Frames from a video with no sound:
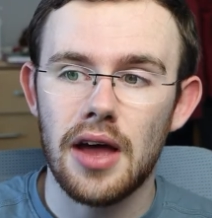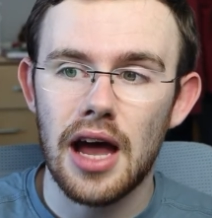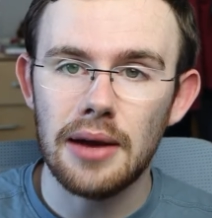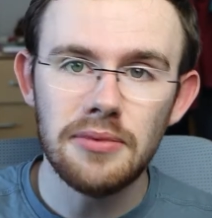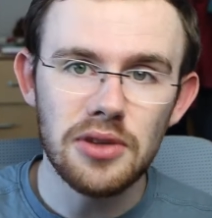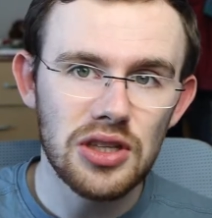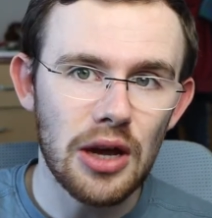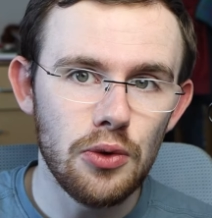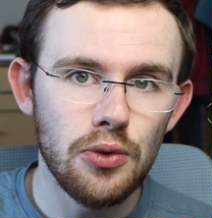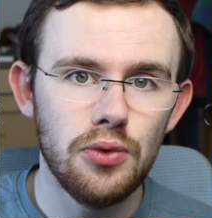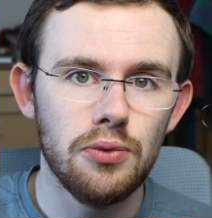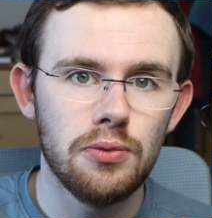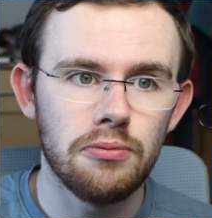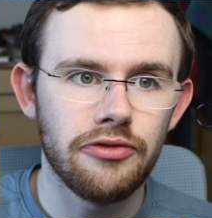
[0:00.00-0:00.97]
I'm
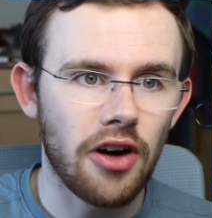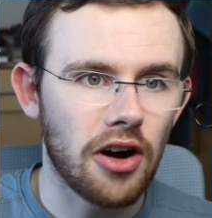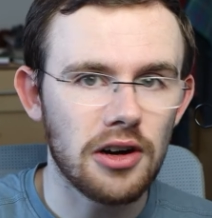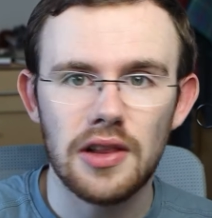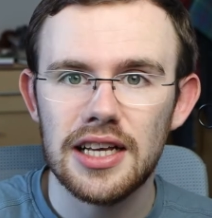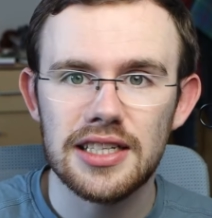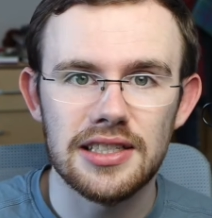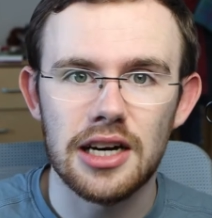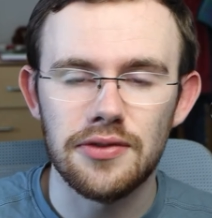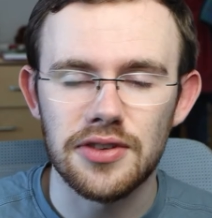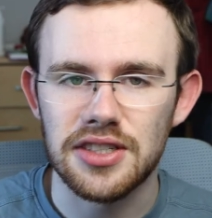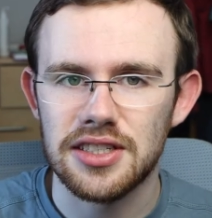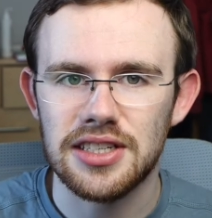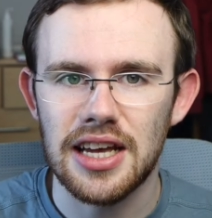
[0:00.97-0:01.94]
now far less
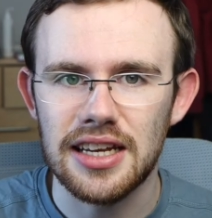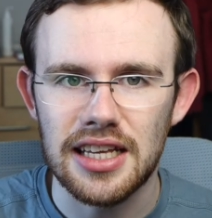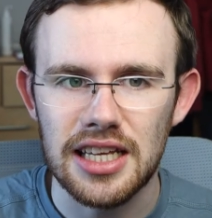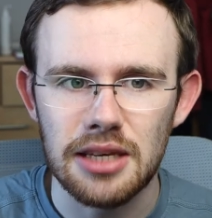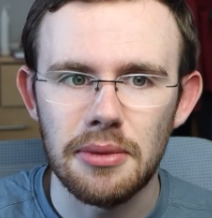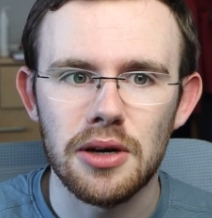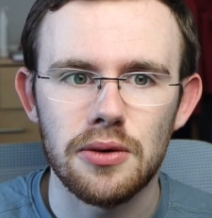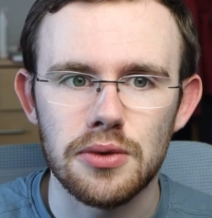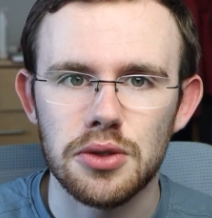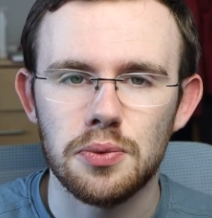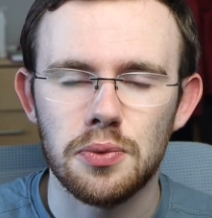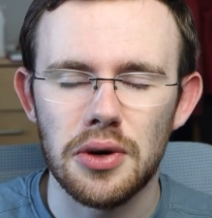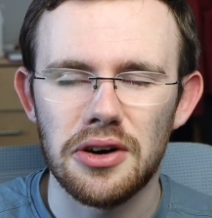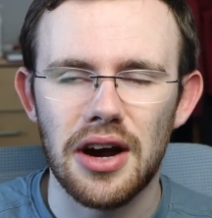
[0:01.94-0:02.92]
nervous to send
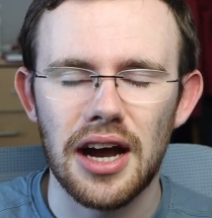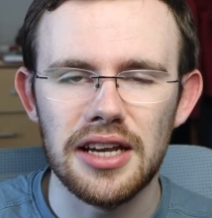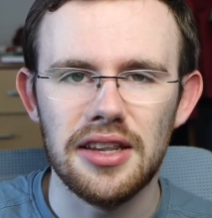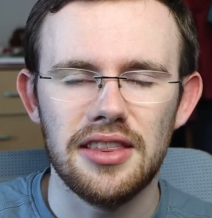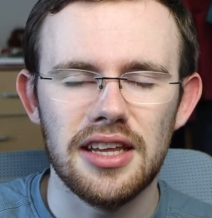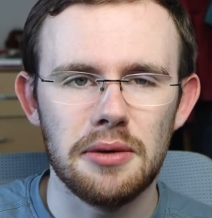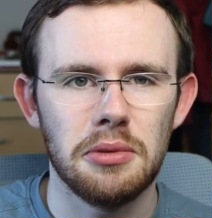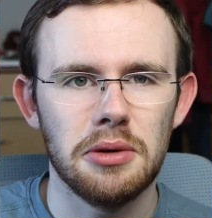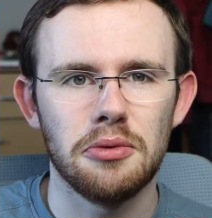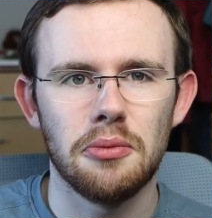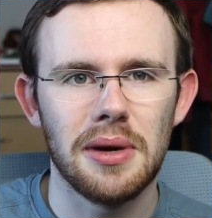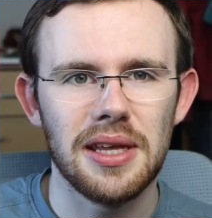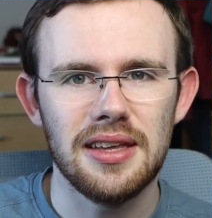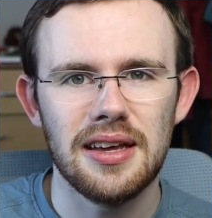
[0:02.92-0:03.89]
emails where I think people
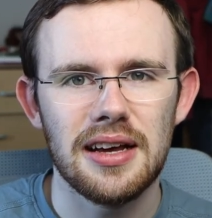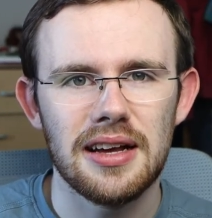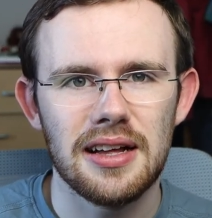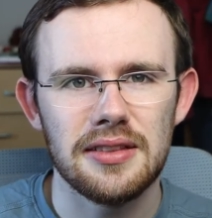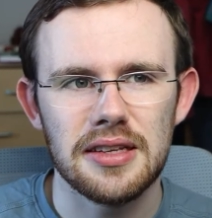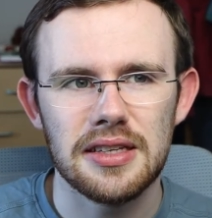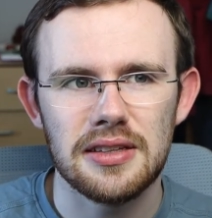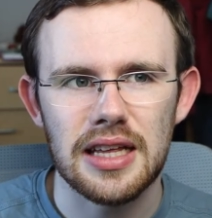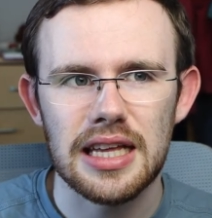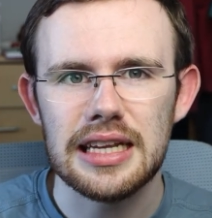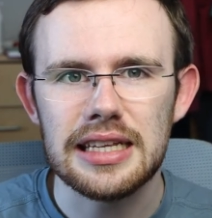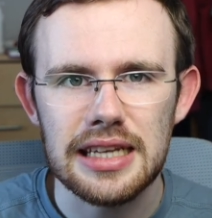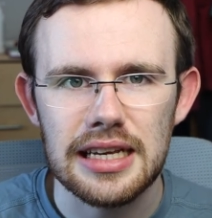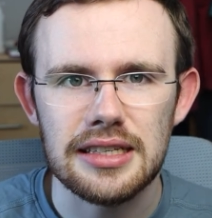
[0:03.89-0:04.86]
might get a little
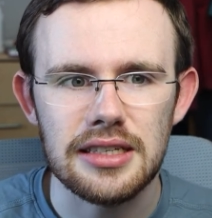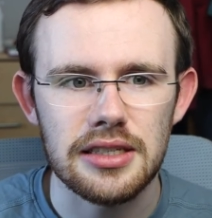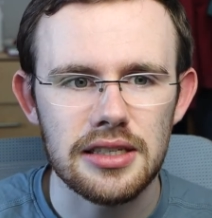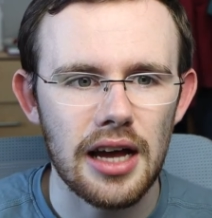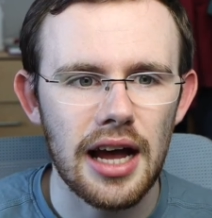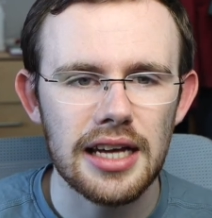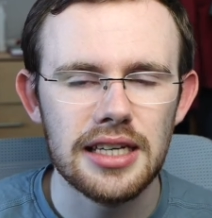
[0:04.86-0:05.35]
irritated.